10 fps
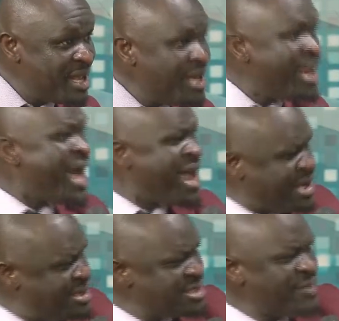
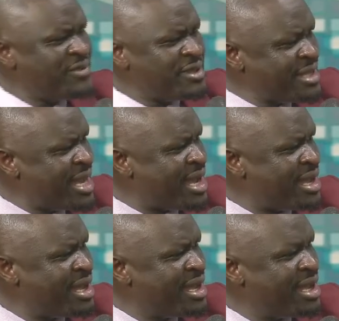learn something there.
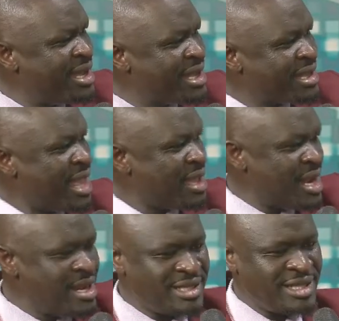
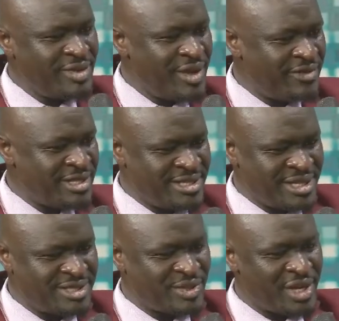Can I tell you a very
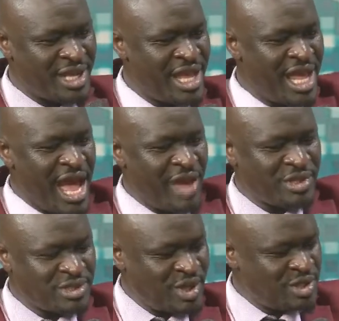serious story? I
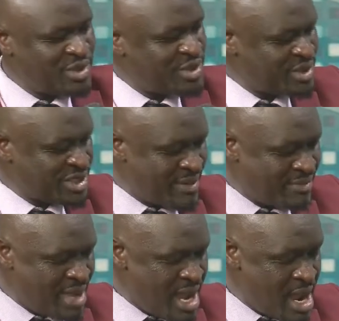was called to do
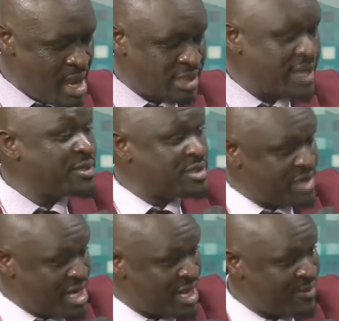some
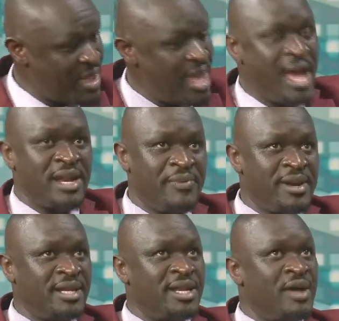training, and
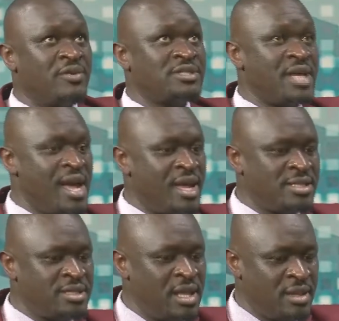apparently I was
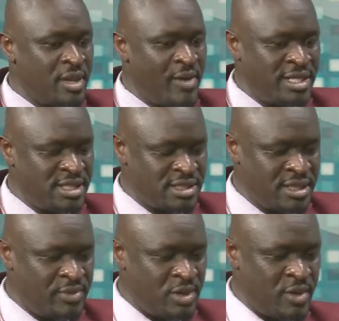asked, they wanted
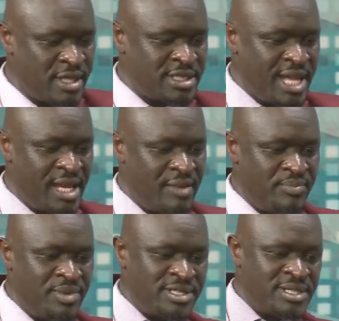somebody who has done
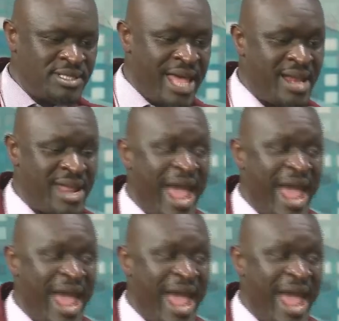business and